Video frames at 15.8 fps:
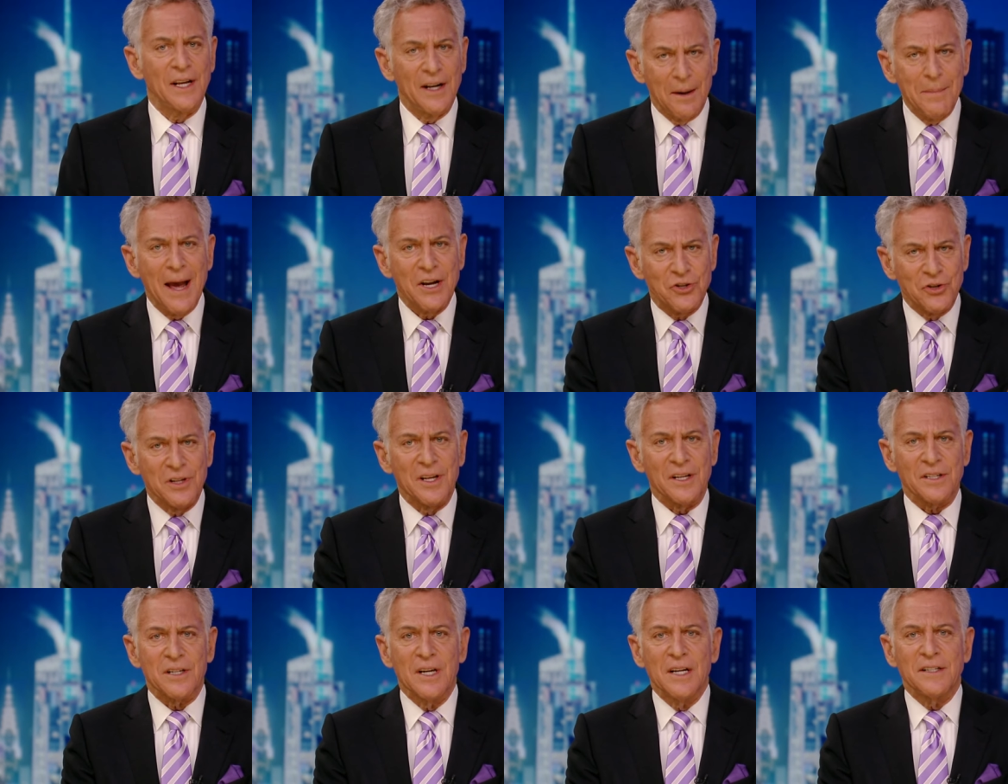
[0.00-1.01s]
And imagine
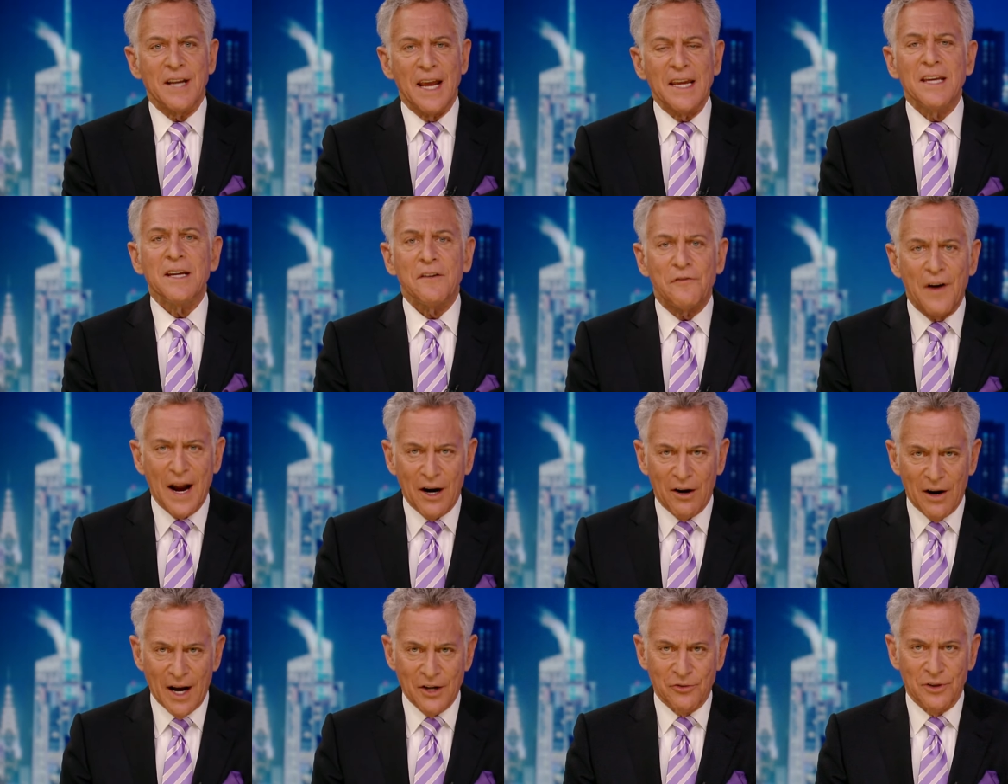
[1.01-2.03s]
this taking a fire
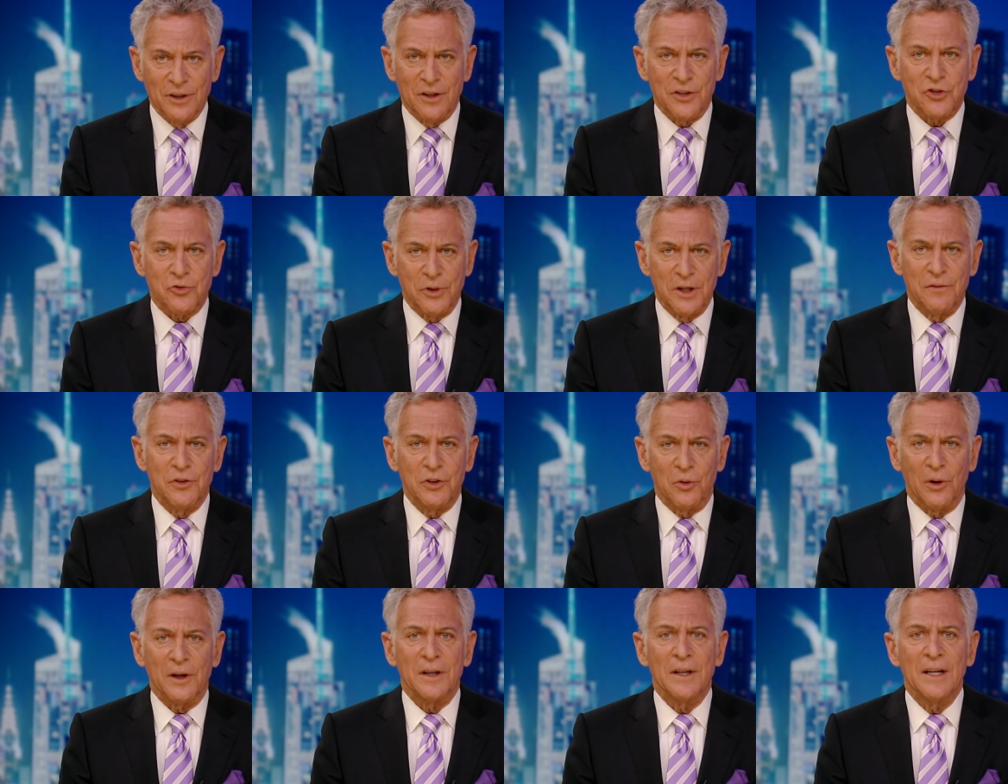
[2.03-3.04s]
hydrant on the street of New
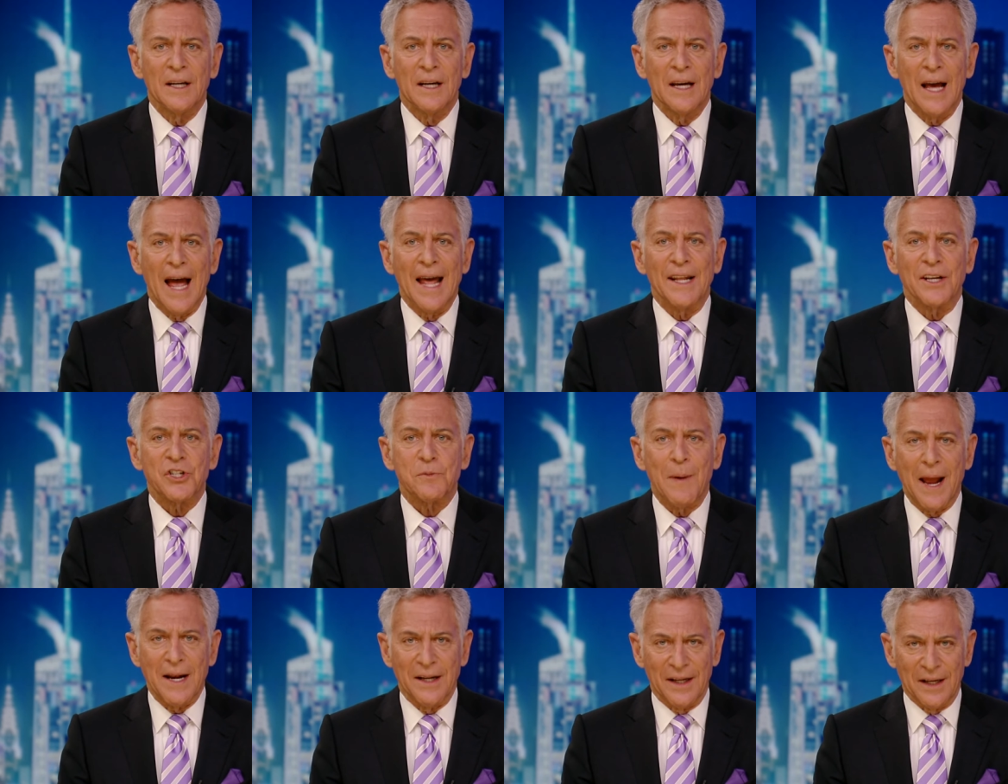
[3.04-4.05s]
York and
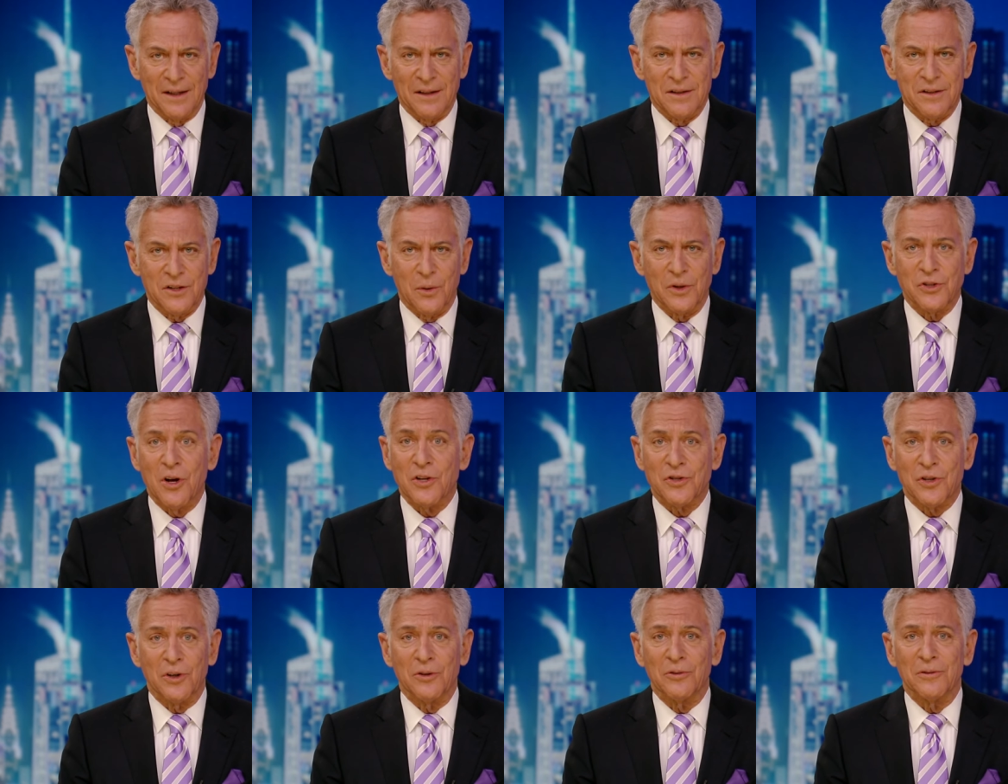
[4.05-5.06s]
expanding it so it's
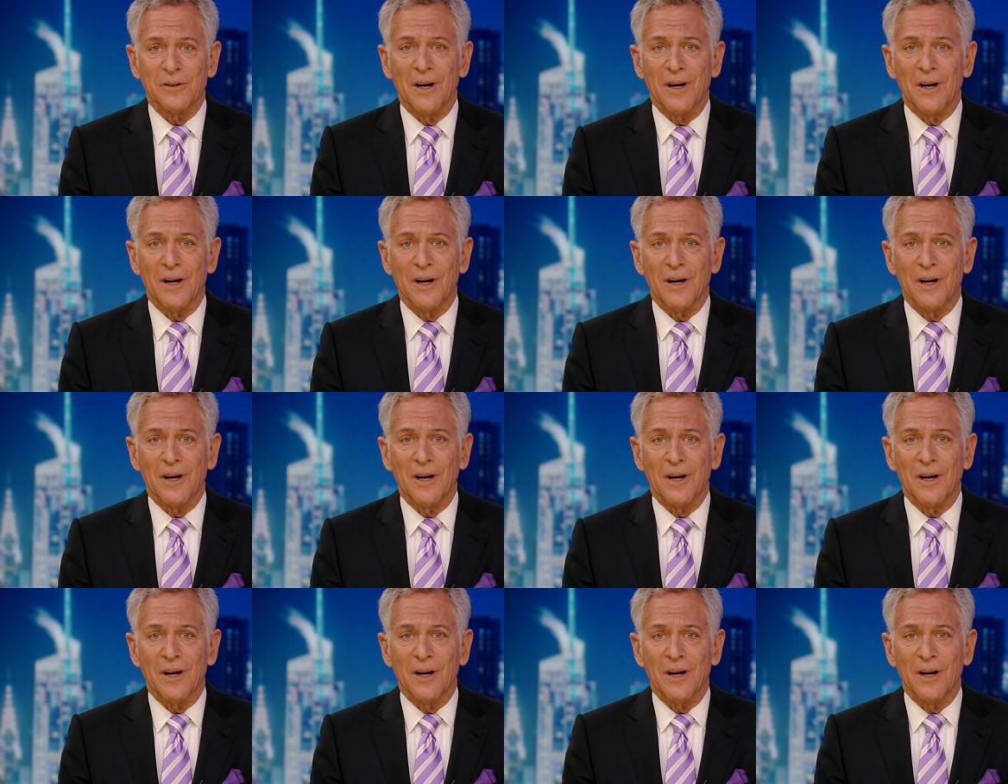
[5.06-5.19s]
also